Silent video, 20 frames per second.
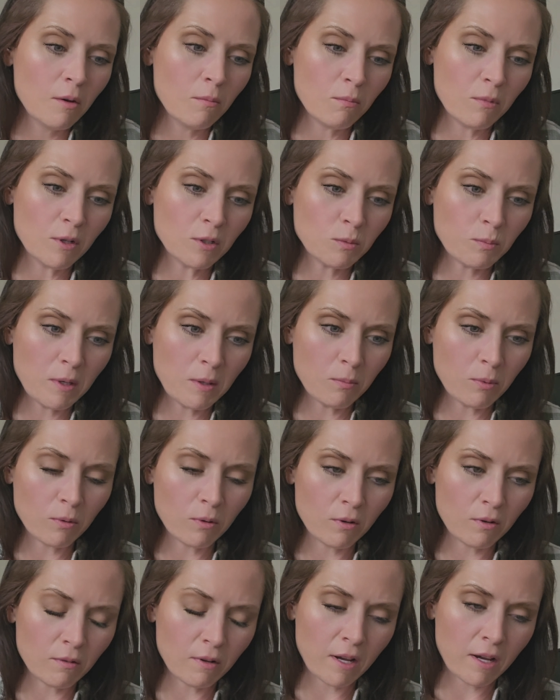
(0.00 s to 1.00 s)
Most people
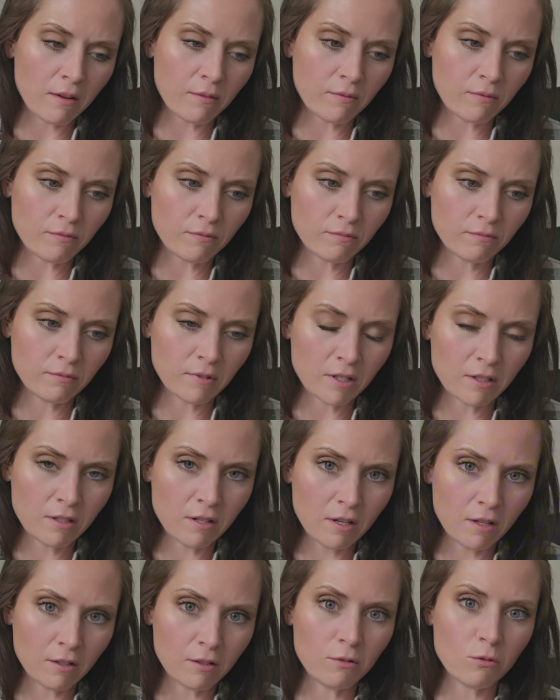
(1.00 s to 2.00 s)
don't have a
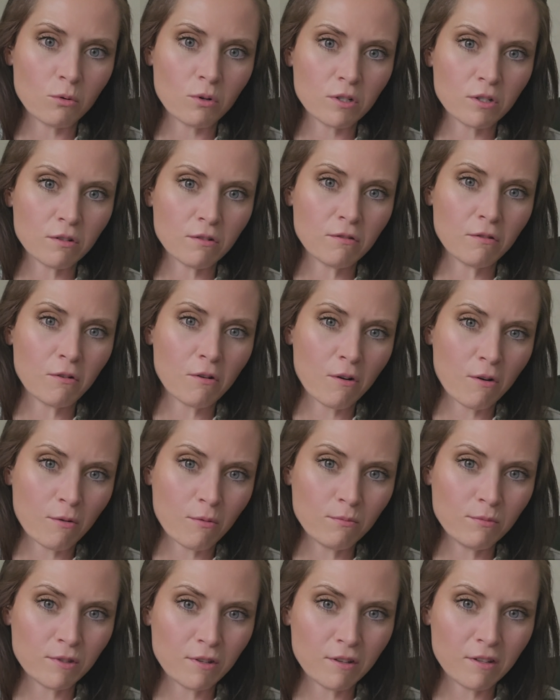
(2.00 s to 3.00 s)
ton of doors in their
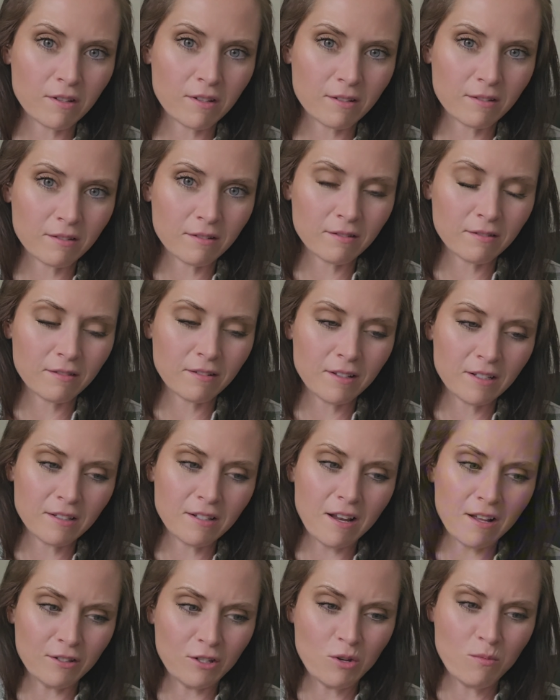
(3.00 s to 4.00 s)
home, so that's
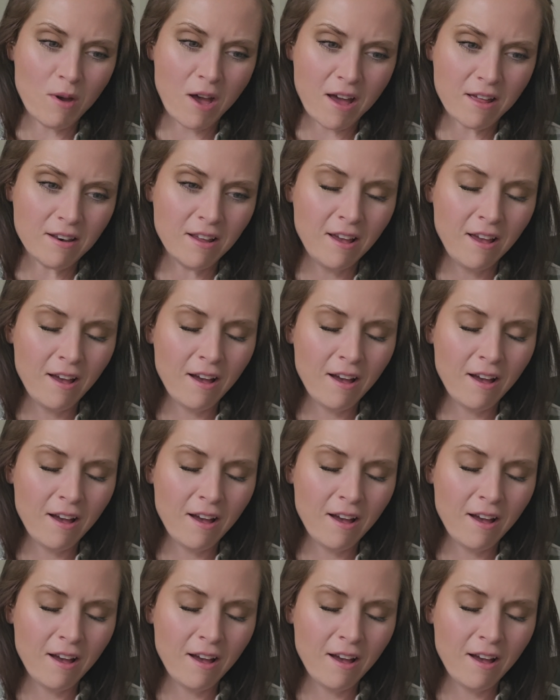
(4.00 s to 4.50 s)
not too bad.